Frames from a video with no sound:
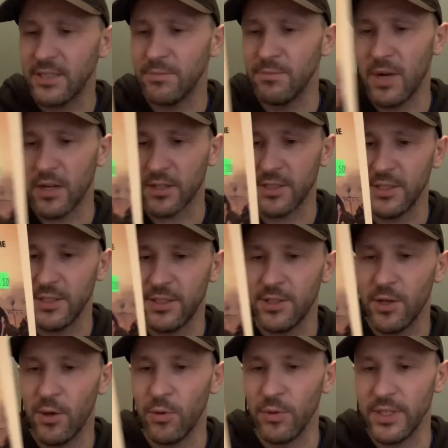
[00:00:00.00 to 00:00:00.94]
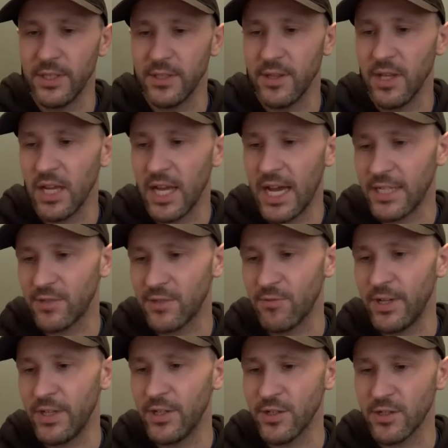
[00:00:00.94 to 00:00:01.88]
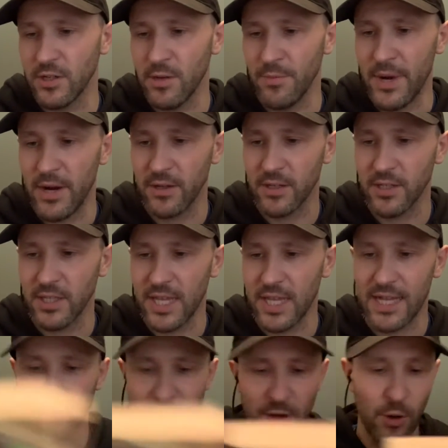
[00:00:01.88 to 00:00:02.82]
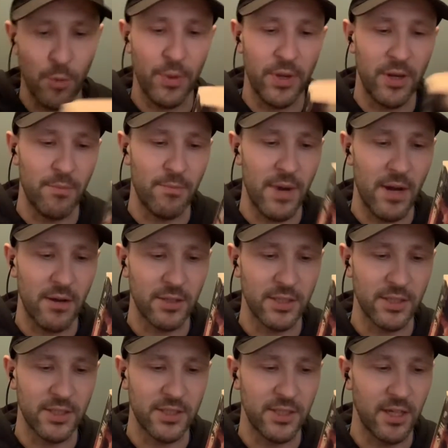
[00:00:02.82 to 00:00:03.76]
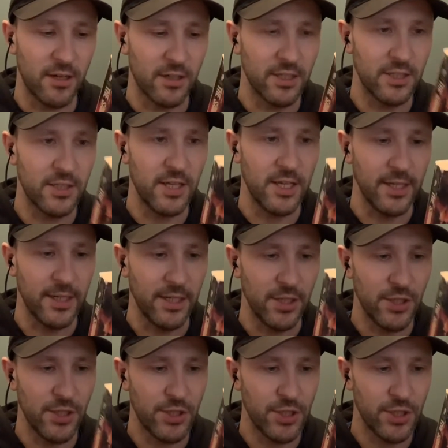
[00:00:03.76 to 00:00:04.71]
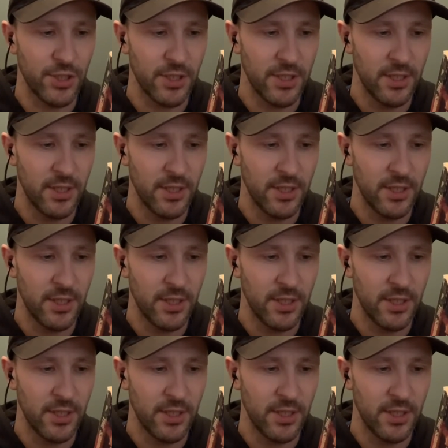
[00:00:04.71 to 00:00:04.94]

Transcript: Martin Stone is the last ranger, America's last hope in America's darkest age.